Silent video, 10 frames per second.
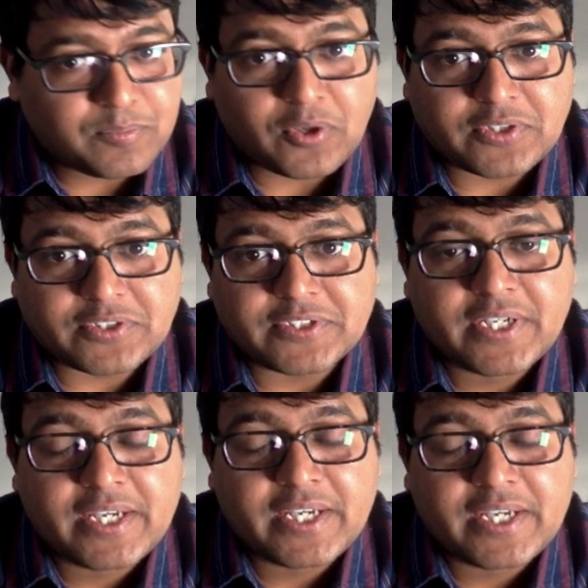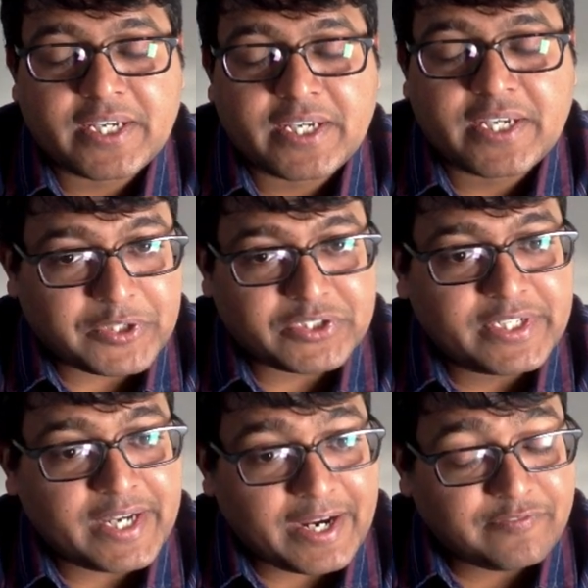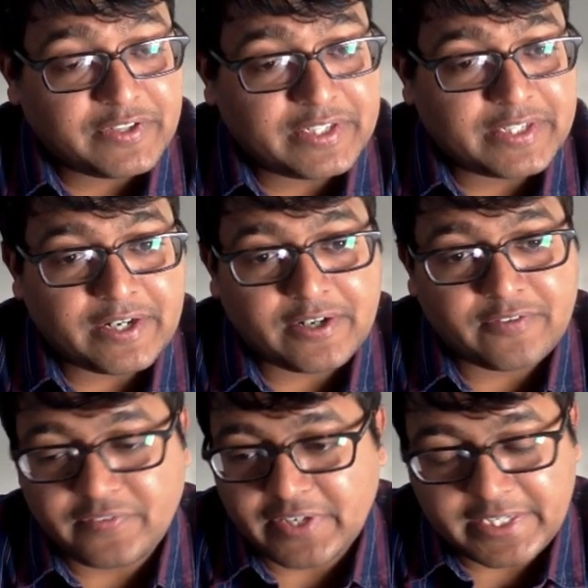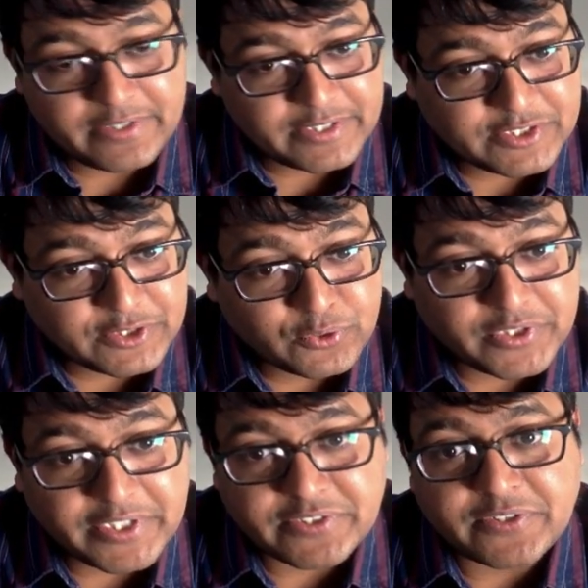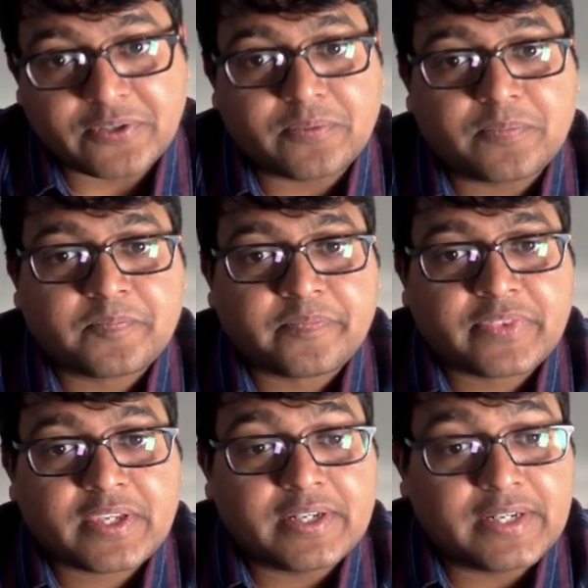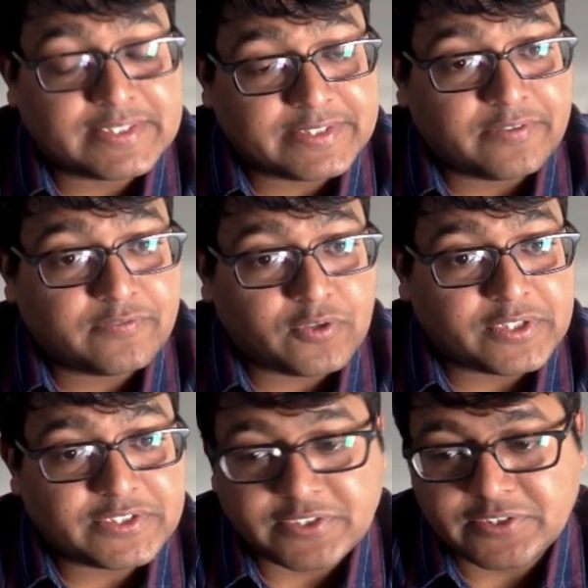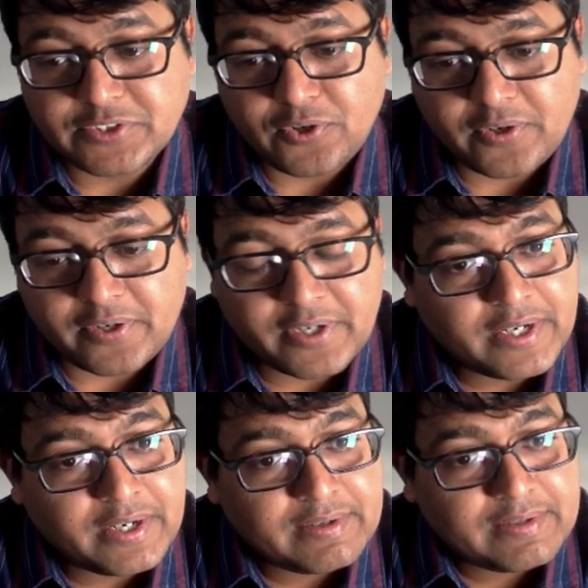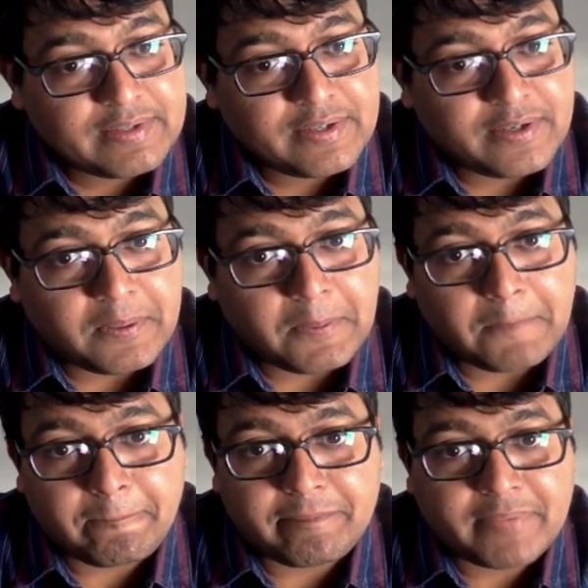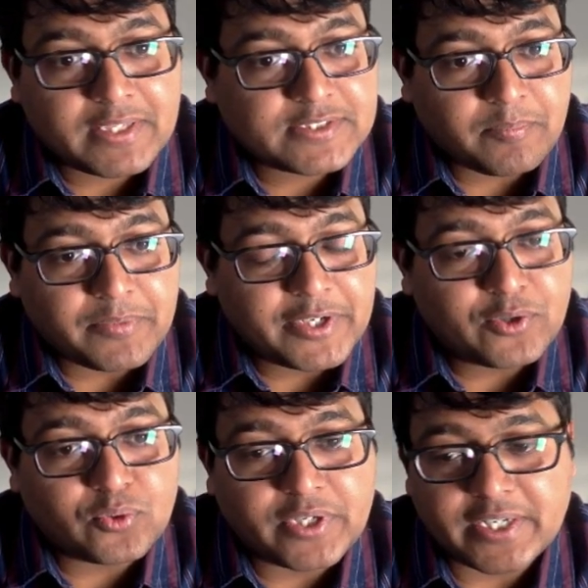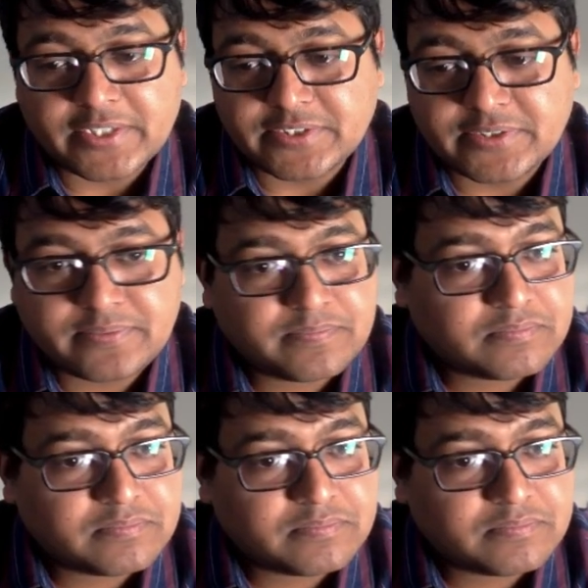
process. This especially, I feel there are very interesting use cases here. Let's say, for instance, you're uh, somebody who does,